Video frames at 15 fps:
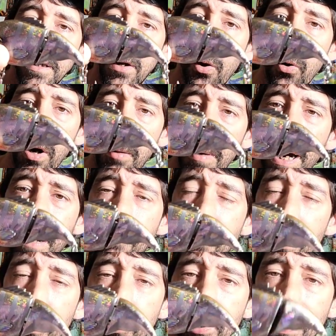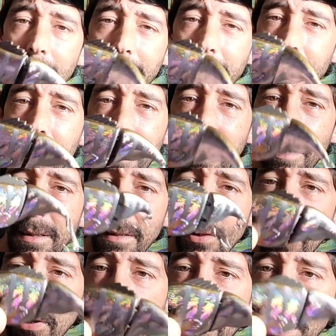or I might fish it like it is and
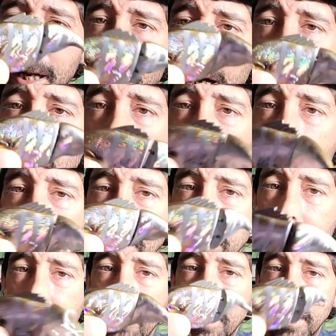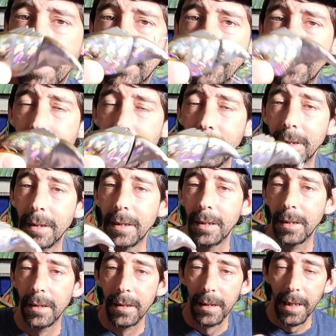just see how it works. But
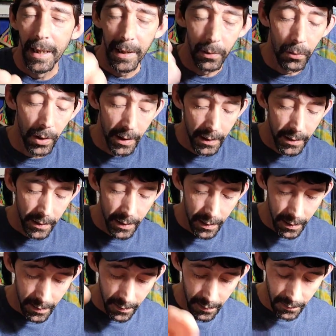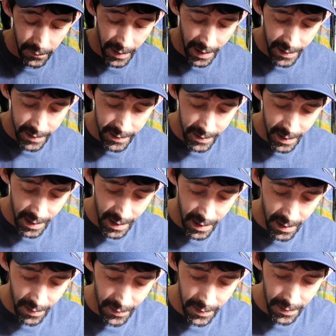anyways, that's
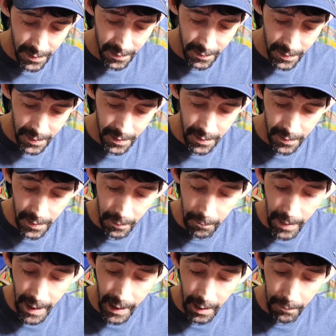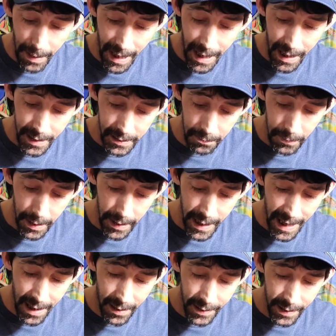the Mega Bass
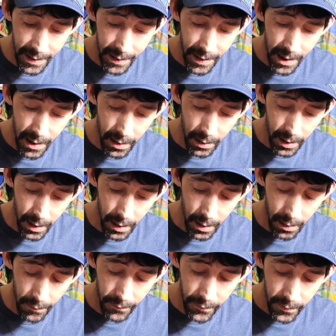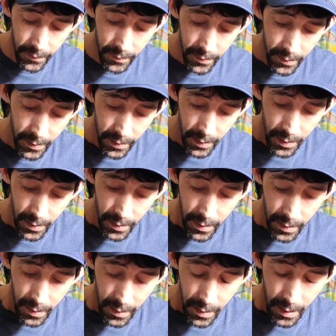Medallion Knockoff.
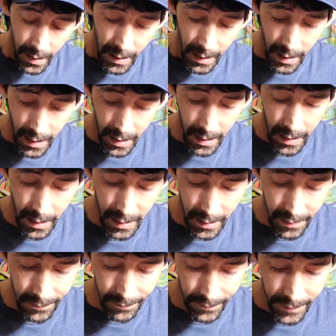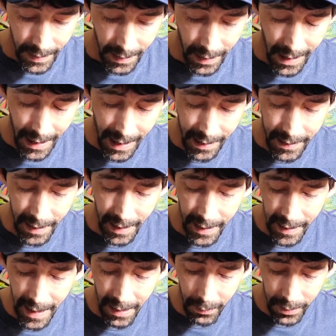And like I
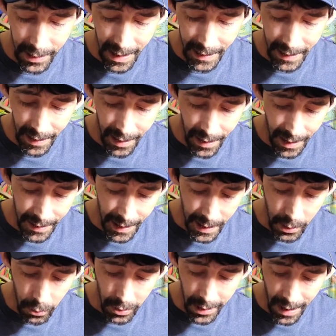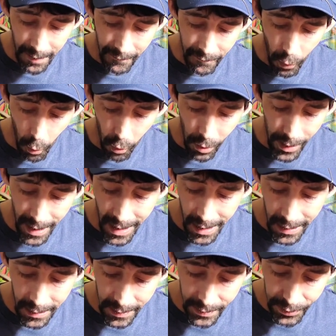said, that was right there, I think was like
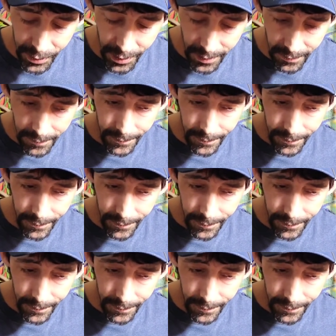$4.